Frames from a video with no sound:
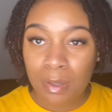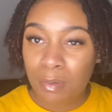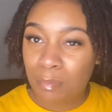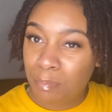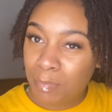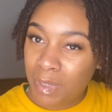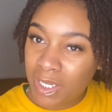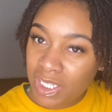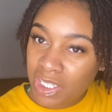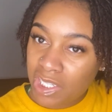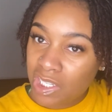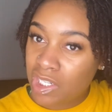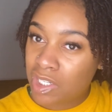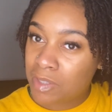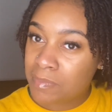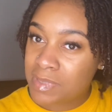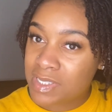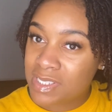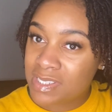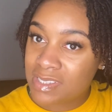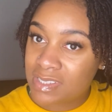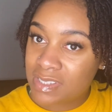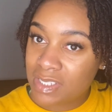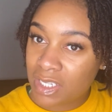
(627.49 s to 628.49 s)
making them
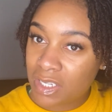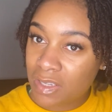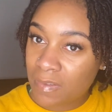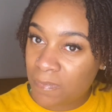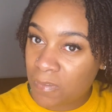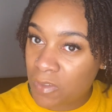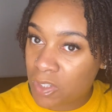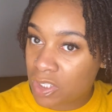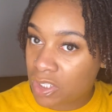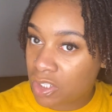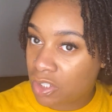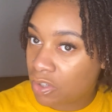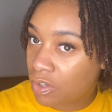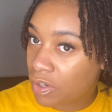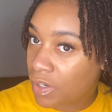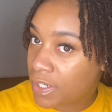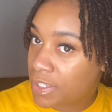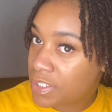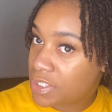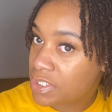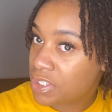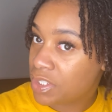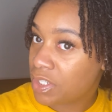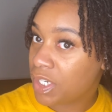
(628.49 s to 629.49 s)
stiff or
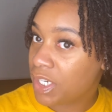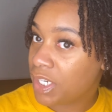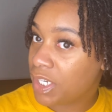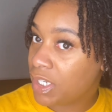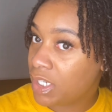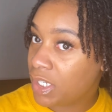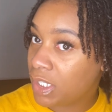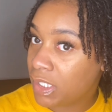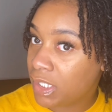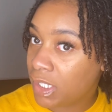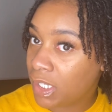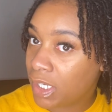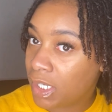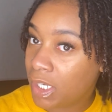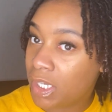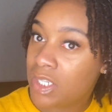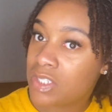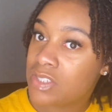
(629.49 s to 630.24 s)
crunchy or anything.